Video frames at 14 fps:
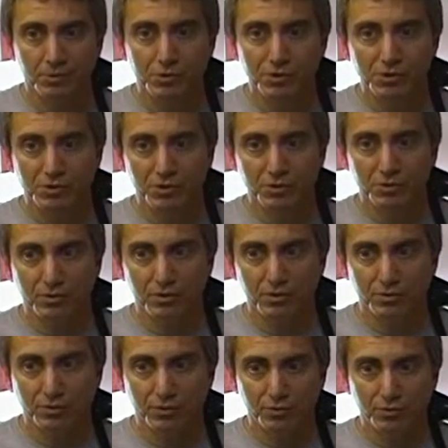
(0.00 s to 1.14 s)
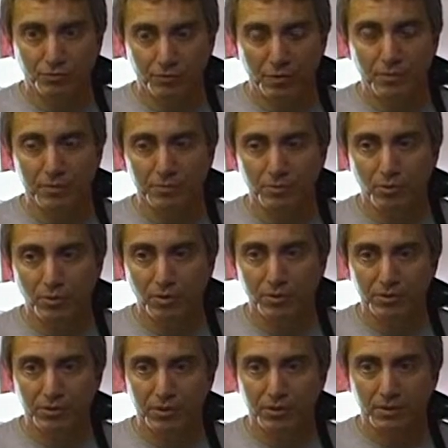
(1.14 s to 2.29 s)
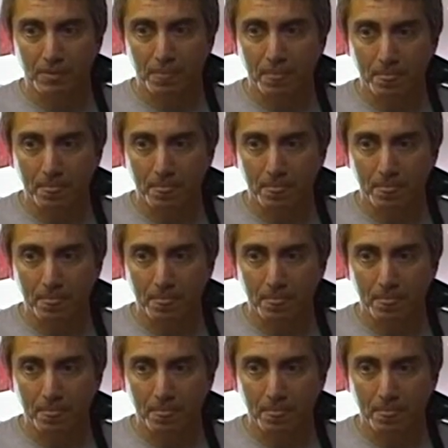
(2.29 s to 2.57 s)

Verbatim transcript: which is a very important thing.